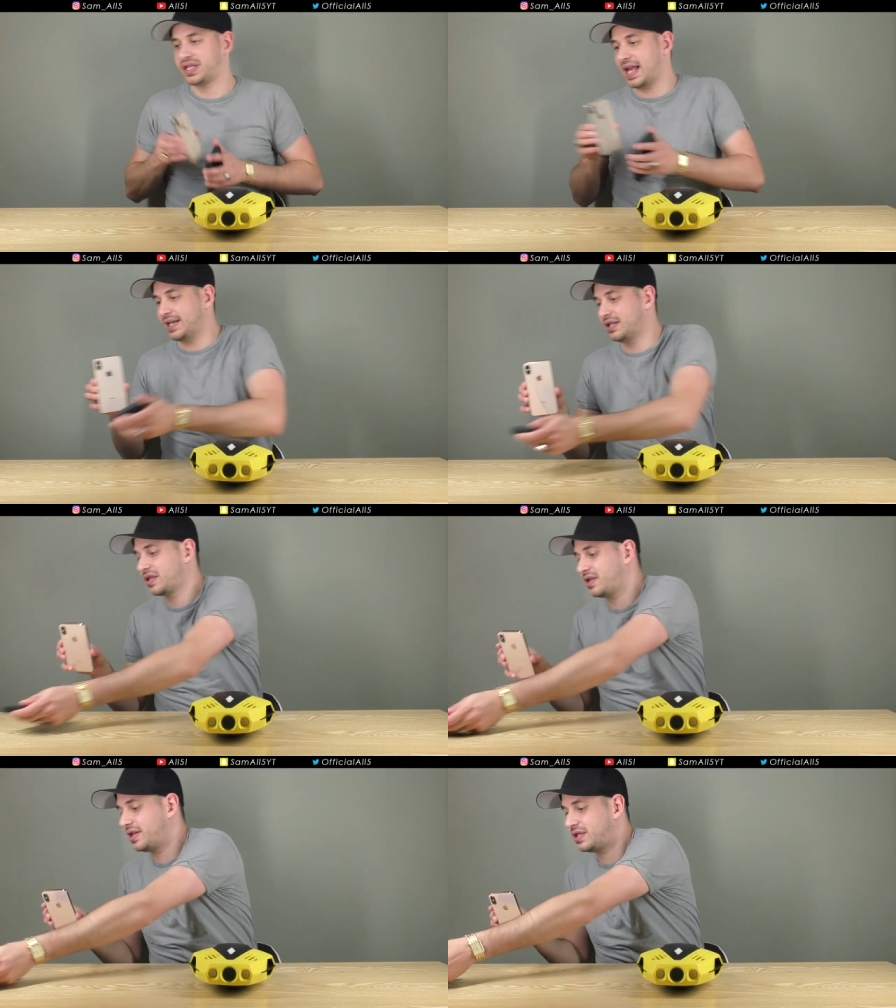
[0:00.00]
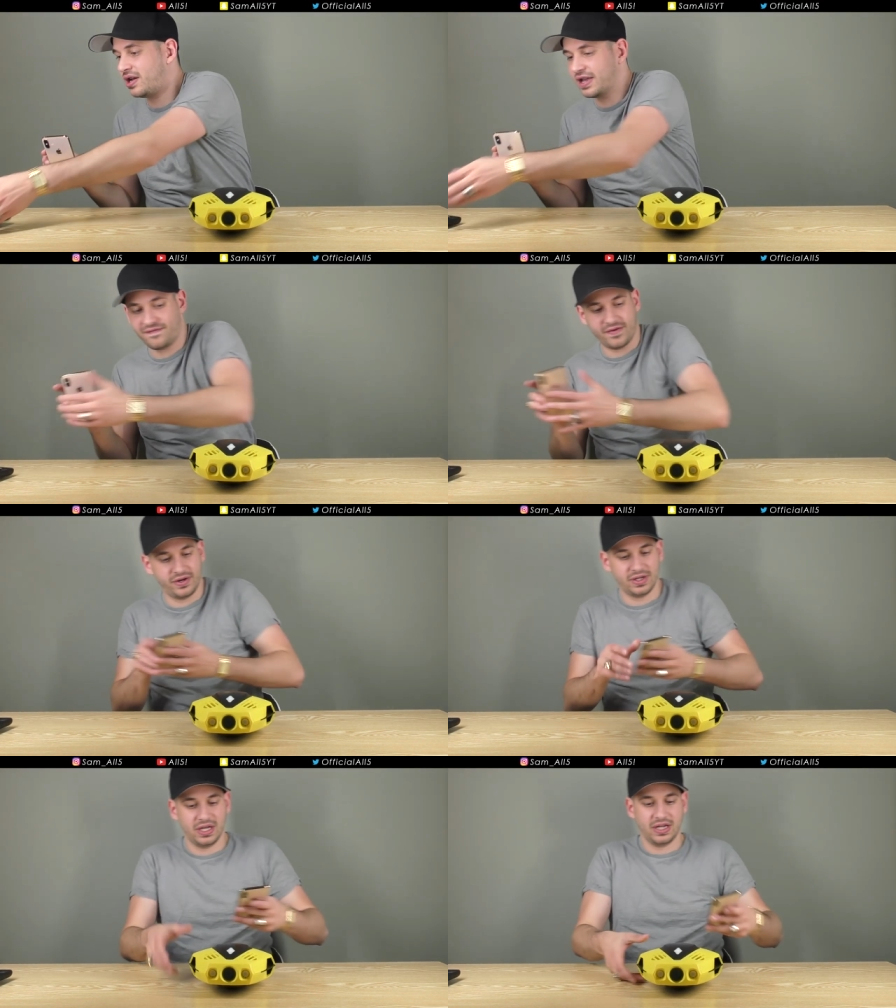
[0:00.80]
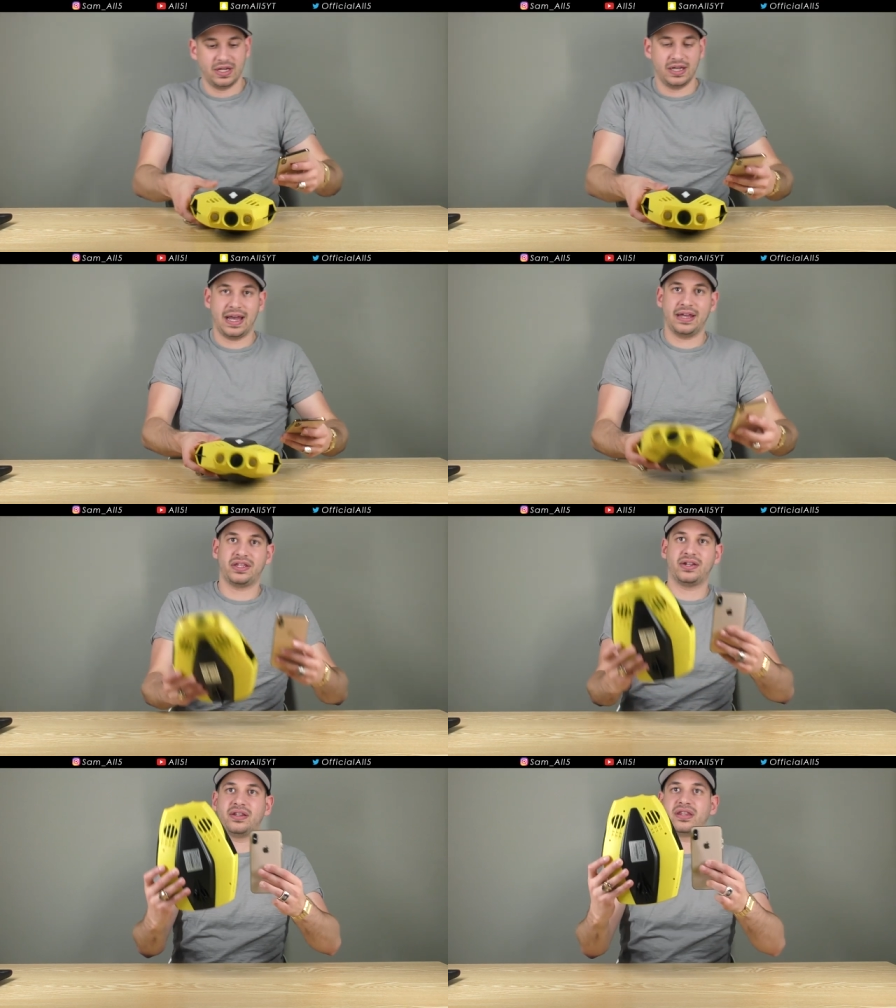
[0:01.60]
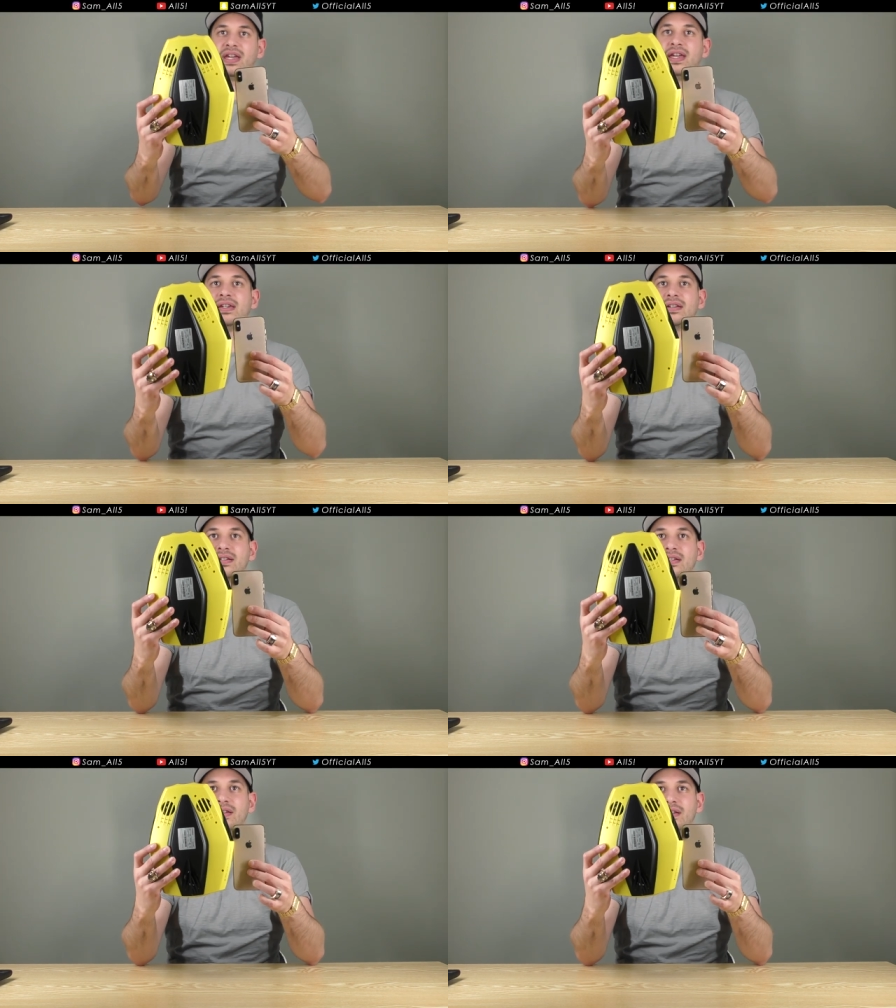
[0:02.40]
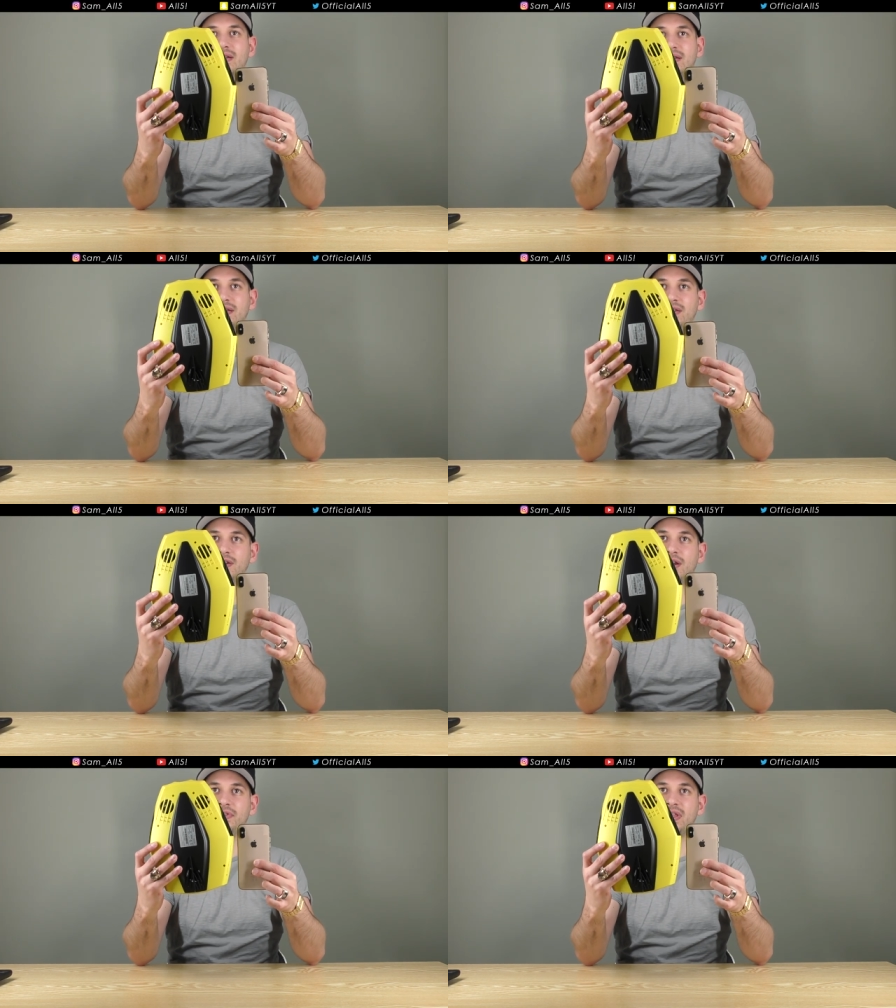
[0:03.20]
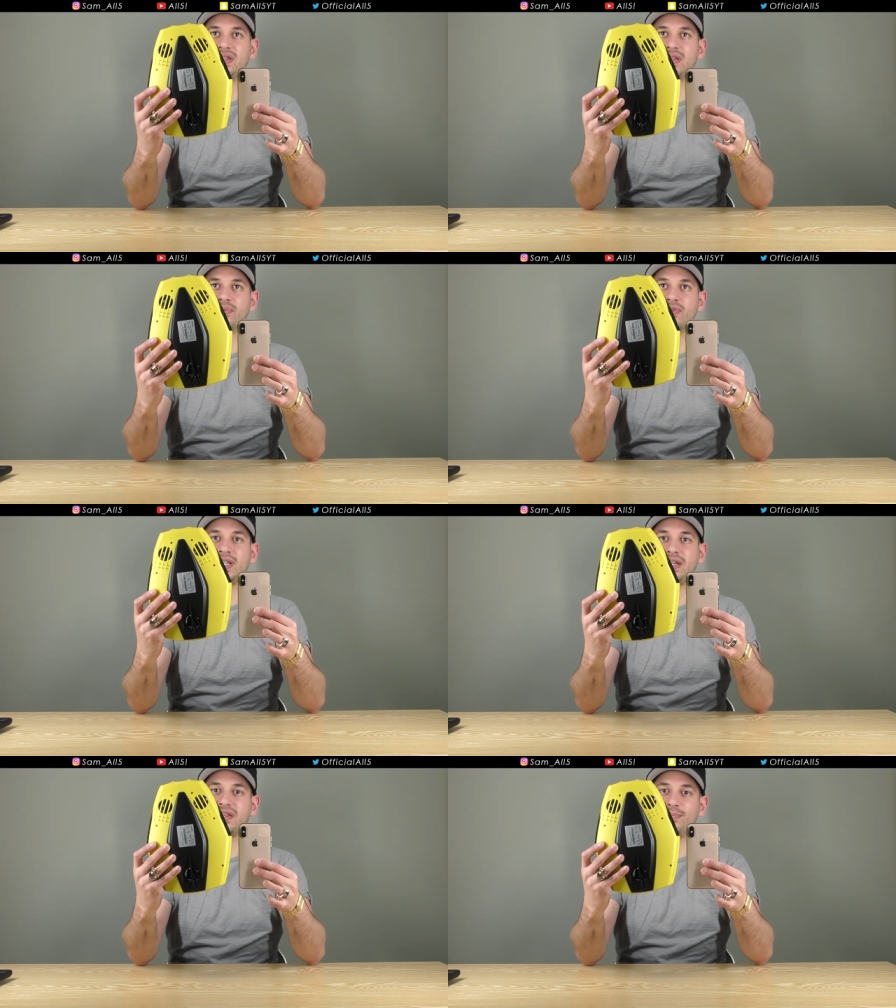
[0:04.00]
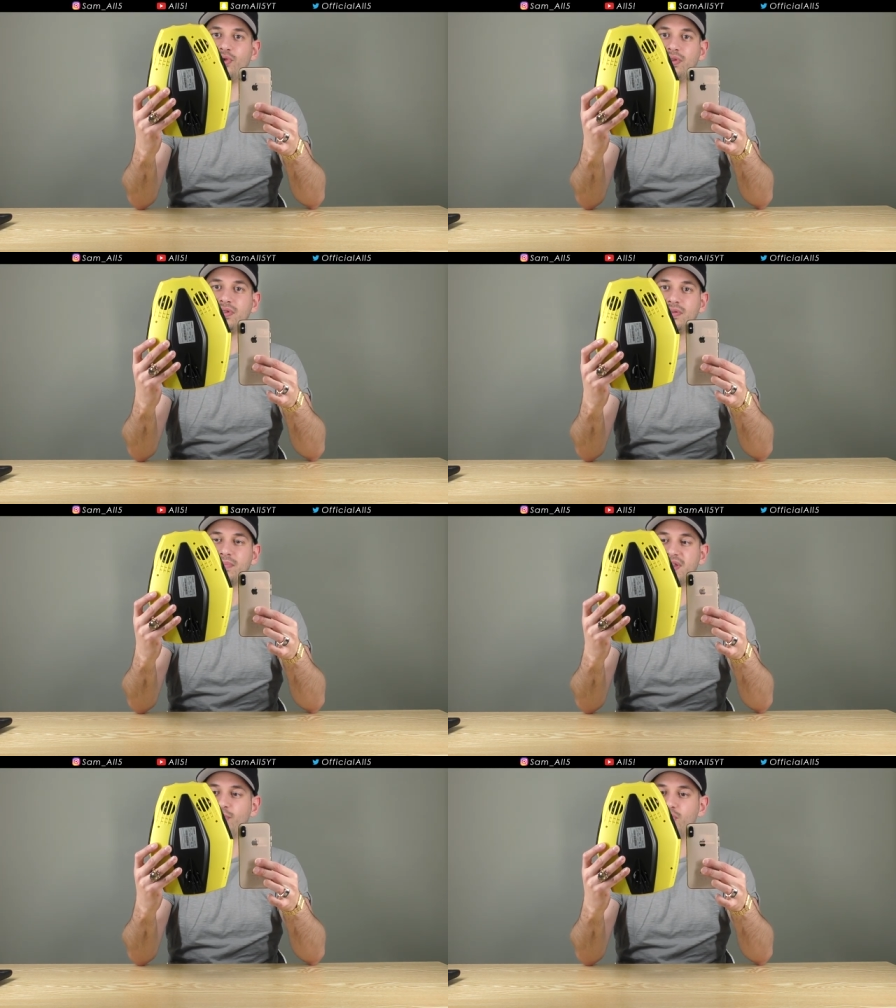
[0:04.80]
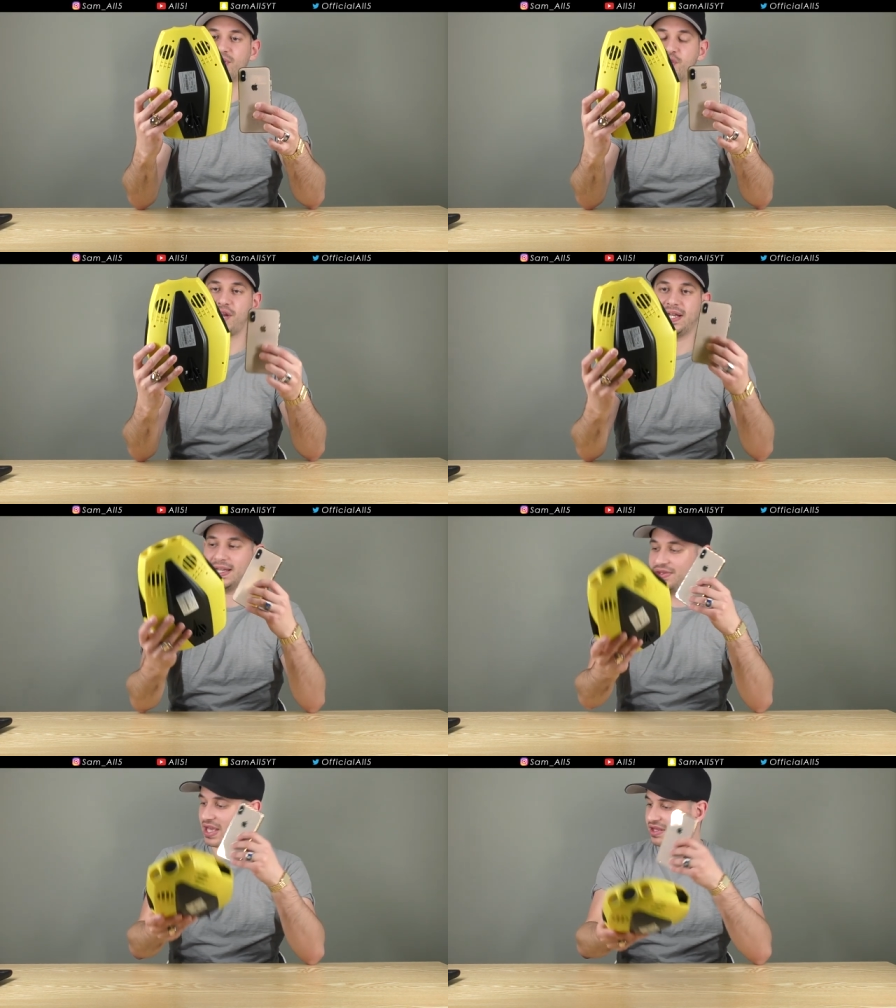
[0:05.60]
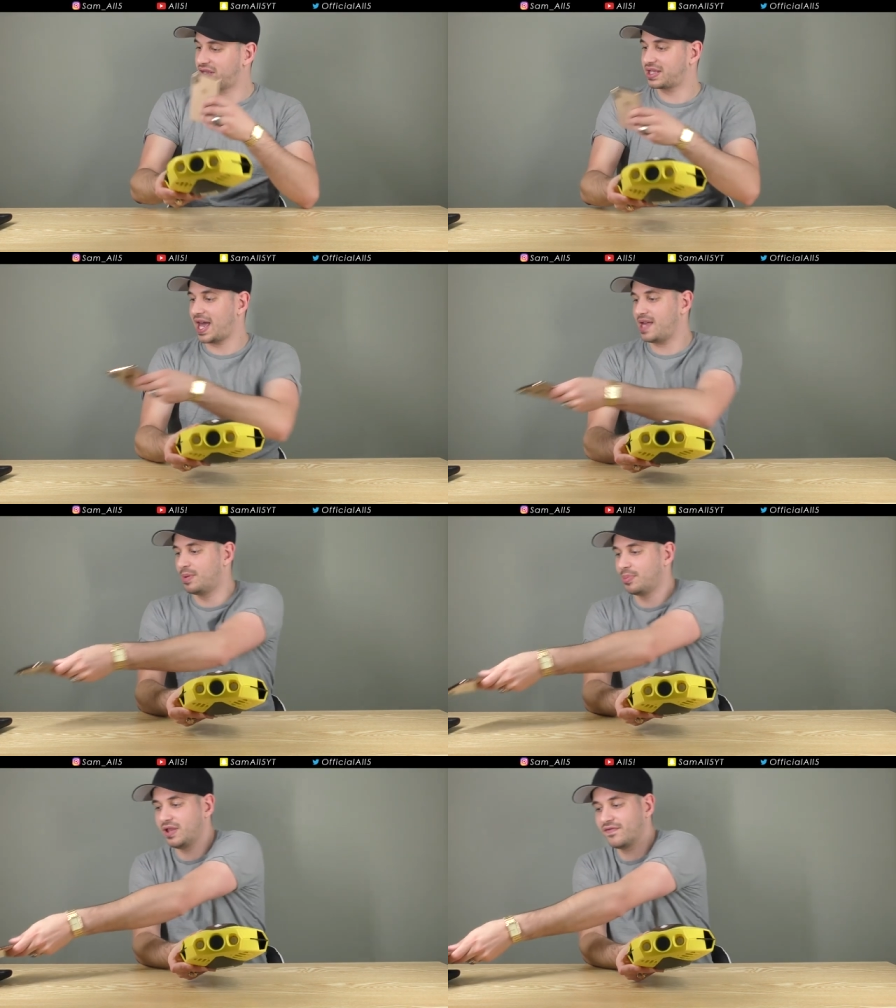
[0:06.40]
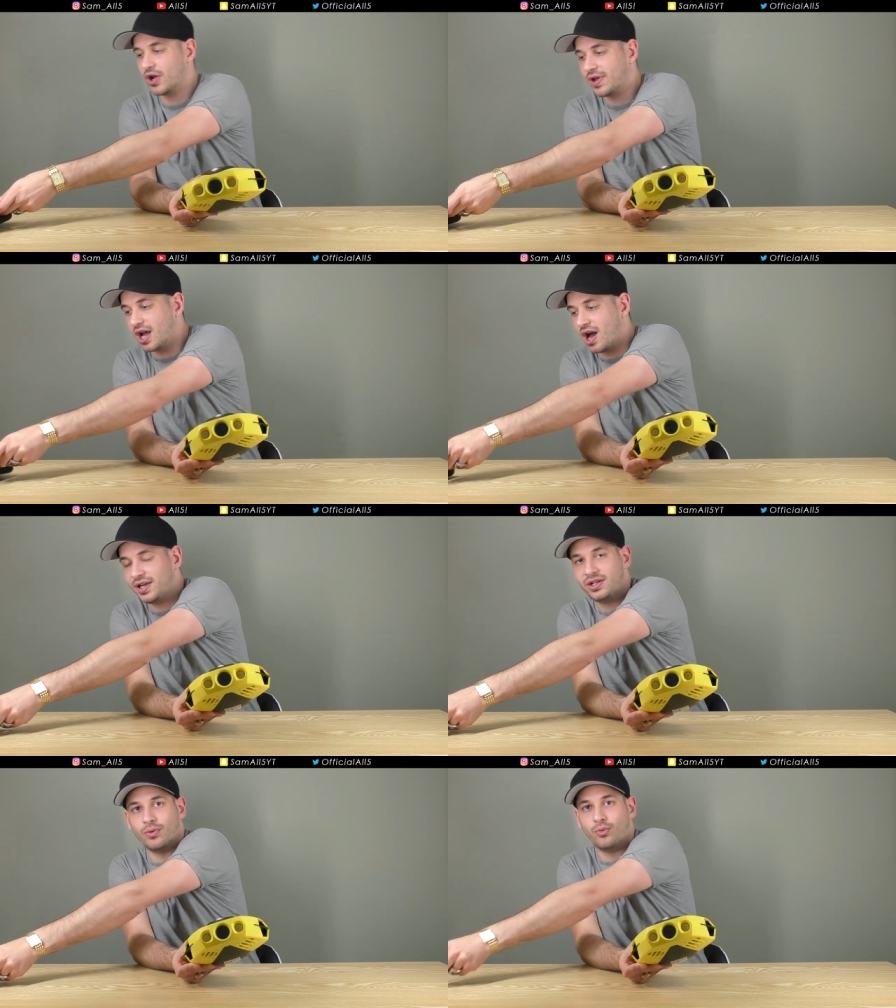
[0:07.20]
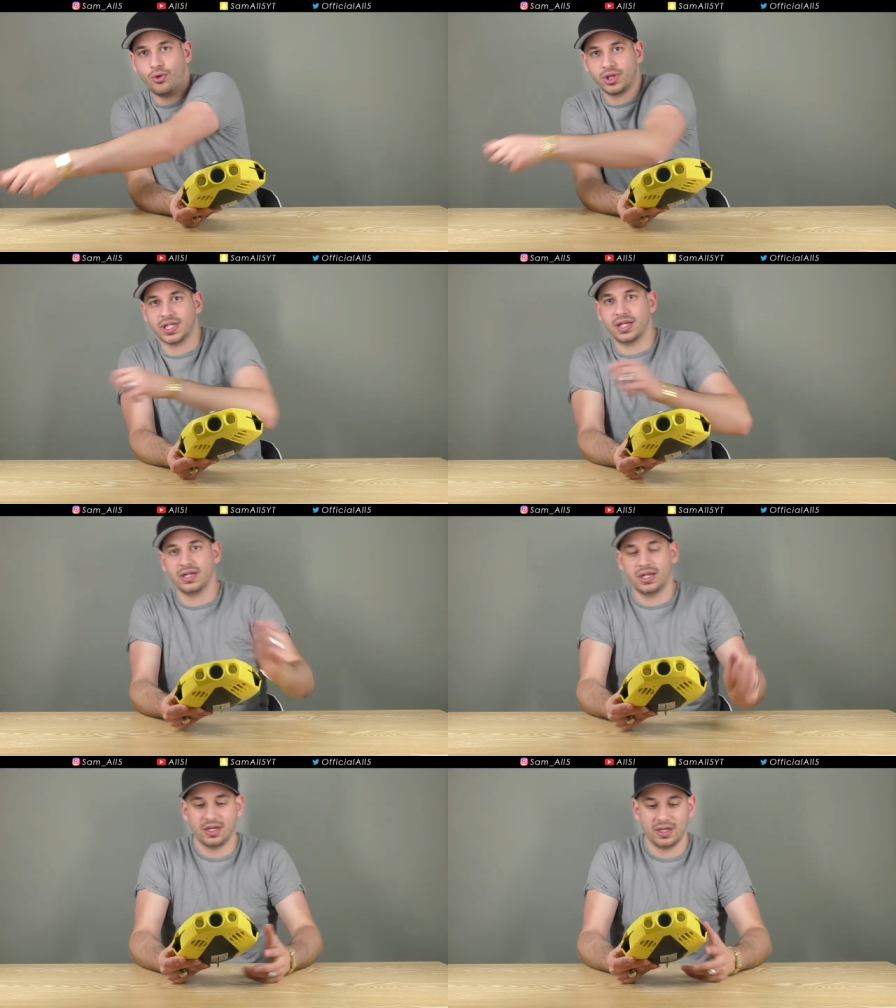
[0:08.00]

standard size iPhone. As you can see, you know, this is a pretty small, small machine and this is capable of going underwater